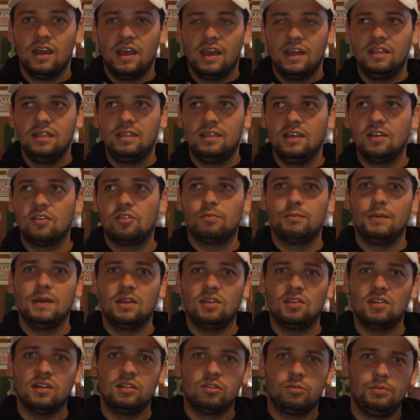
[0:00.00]
And this
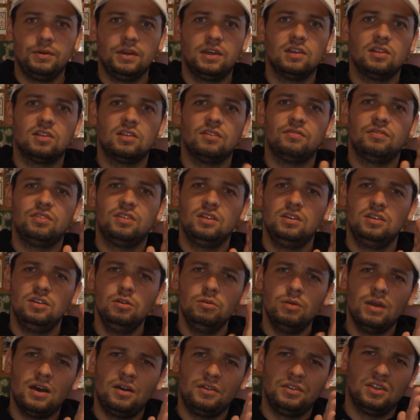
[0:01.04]
makes sense because if the
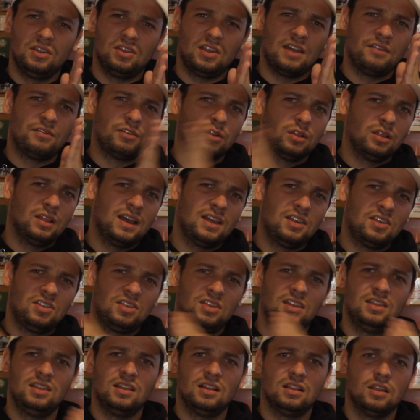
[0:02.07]
new health is ever less
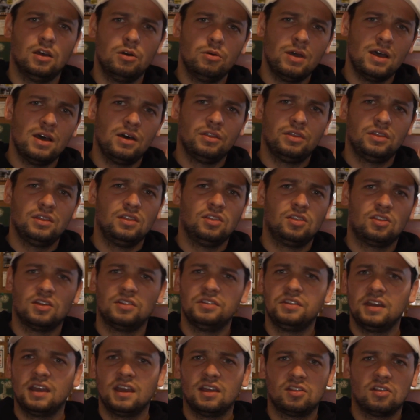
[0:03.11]
than the low health, then
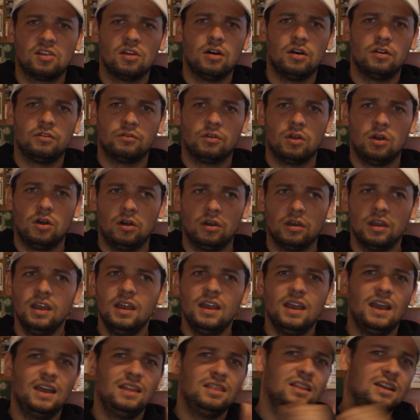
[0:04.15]
something has gone wrong,
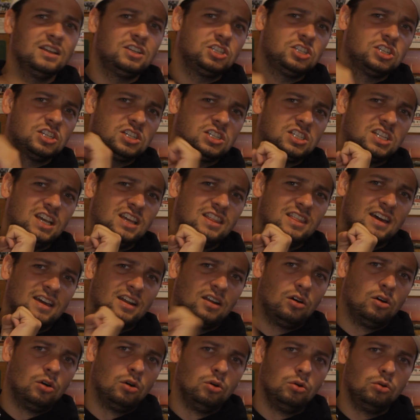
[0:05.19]
and let's just take
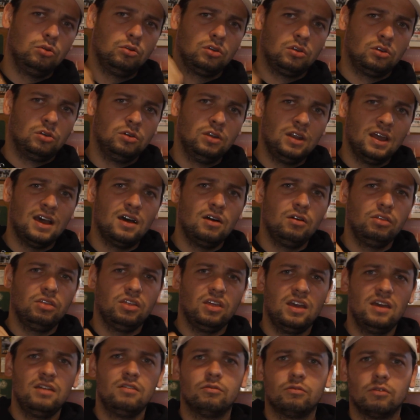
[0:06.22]
that old good
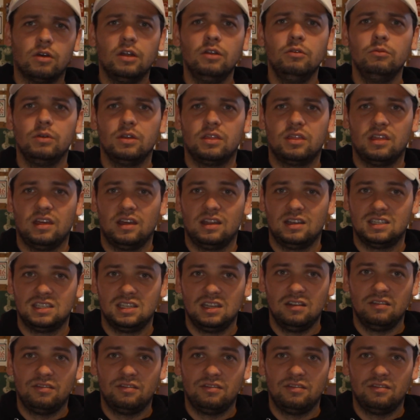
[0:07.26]
health and run with it.